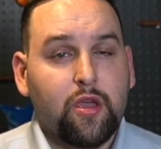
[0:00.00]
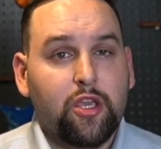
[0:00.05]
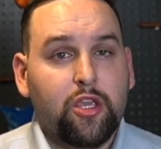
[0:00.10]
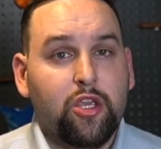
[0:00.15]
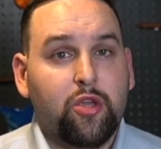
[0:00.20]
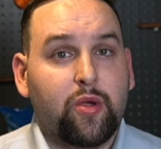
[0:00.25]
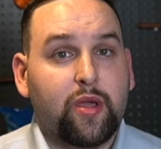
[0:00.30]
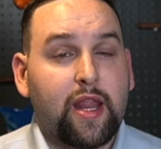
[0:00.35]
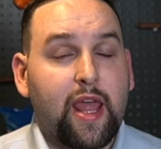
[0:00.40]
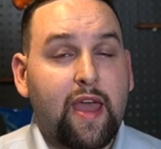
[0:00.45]

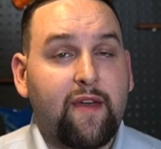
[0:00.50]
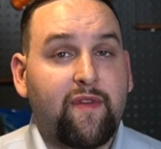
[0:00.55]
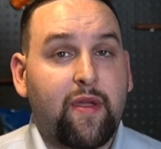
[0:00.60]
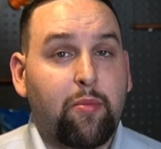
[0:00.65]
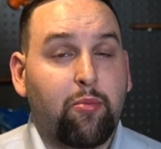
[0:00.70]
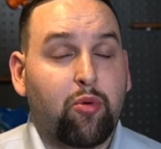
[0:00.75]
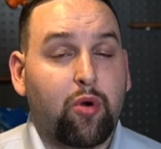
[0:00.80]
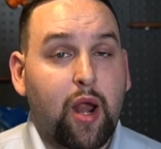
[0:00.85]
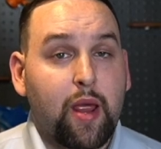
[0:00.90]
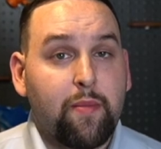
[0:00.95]
You can have a
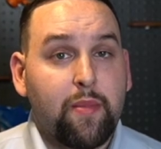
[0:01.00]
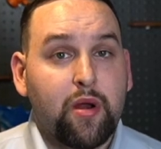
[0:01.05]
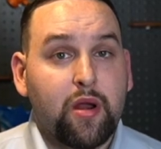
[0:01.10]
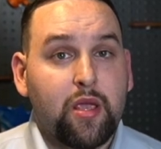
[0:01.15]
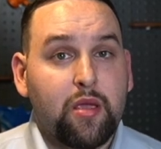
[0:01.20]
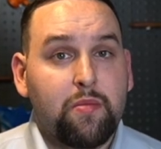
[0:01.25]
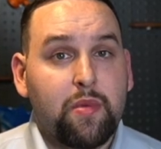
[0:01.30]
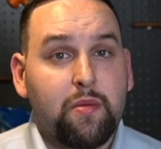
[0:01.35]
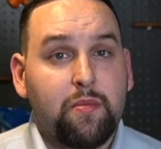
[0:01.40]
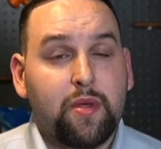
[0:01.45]

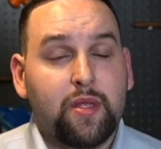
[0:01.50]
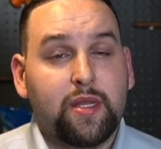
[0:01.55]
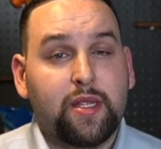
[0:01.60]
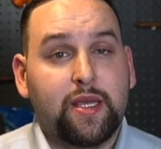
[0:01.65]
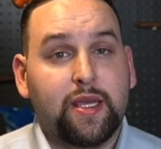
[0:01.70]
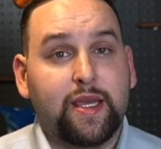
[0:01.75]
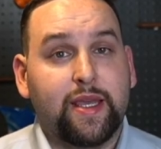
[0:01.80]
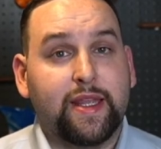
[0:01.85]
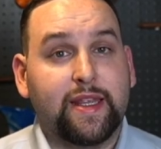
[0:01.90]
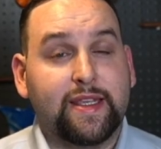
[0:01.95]
primary amendment
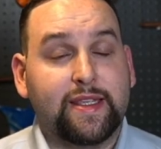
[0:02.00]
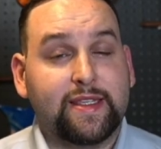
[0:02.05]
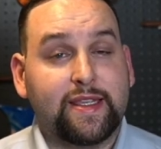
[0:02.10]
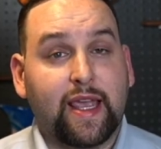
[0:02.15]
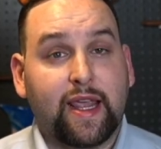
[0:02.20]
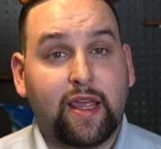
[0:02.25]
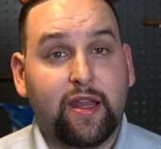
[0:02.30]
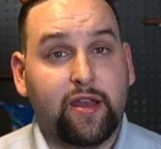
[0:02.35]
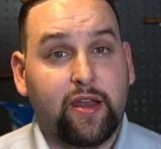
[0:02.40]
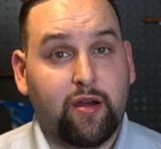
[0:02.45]
and a
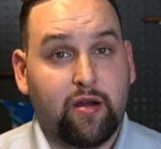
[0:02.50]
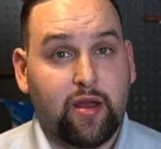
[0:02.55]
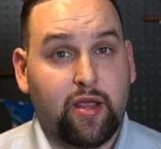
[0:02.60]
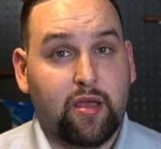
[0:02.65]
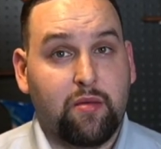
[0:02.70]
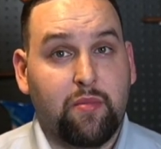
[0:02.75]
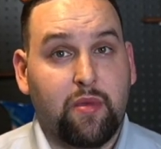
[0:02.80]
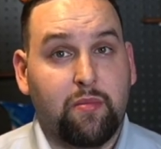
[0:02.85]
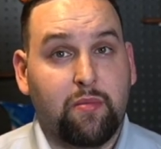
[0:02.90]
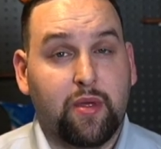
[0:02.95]
secondary
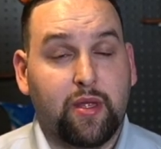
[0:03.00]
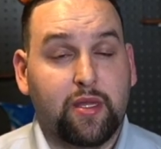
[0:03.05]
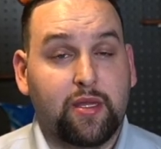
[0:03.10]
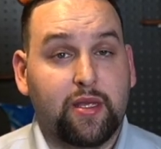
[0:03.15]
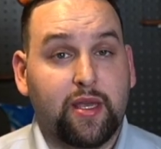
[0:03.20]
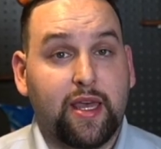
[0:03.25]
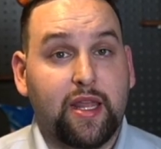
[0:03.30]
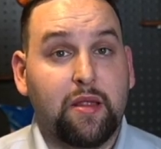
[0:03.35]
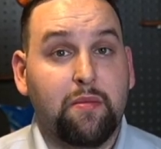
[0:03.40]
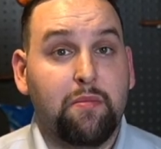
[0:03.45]
amendment,
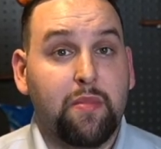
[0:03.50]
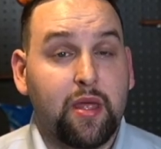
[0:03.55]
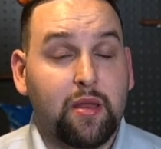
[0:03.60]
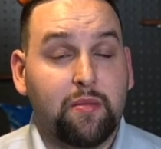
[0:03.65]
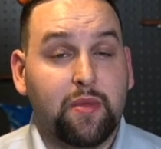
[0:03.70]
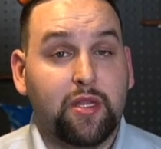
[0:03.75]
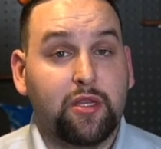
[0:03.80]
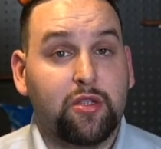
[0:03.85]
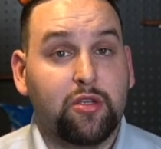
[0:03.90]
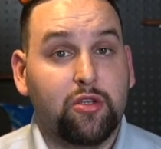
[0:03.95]
an
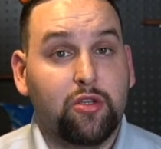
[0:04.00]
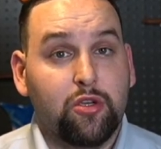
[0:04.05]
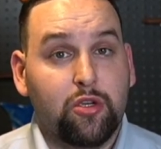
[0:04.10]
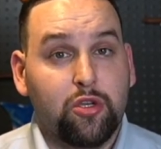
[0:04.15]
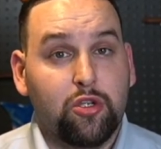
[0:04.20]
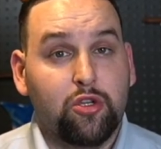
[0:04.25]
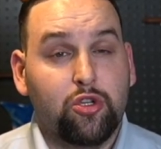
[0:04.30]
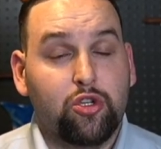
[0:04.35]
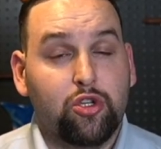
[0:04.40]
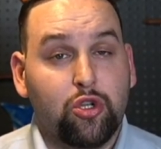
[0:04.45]
amendment
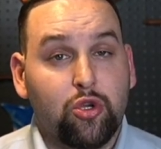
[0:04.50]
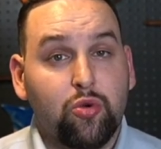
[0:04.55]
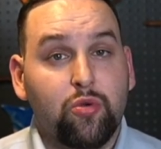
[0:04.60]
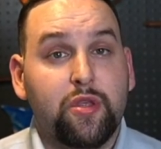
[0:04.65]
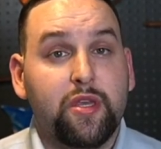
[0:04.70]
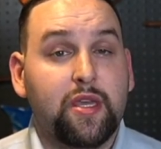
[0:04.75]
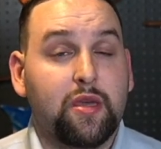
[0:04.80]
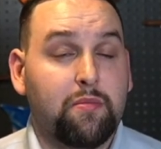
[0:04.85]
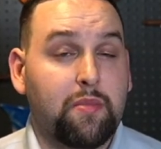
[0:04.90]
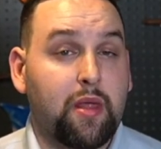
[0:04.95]
to
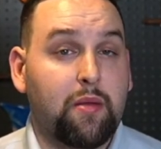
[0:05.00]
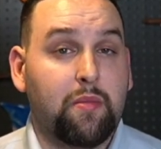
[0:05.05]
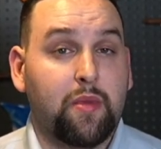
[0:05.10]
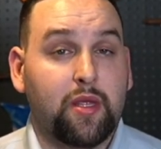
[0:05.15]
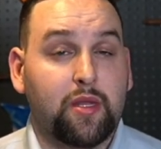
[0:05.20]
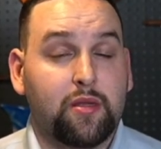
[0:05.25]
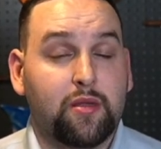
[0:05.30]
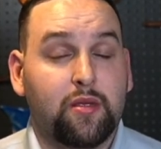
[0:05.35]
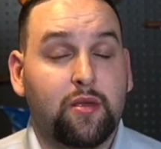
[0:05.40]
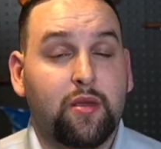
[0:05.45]
the
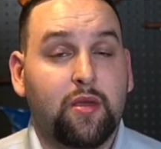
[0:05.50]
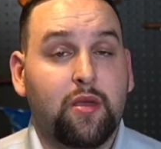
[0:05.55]
amendment,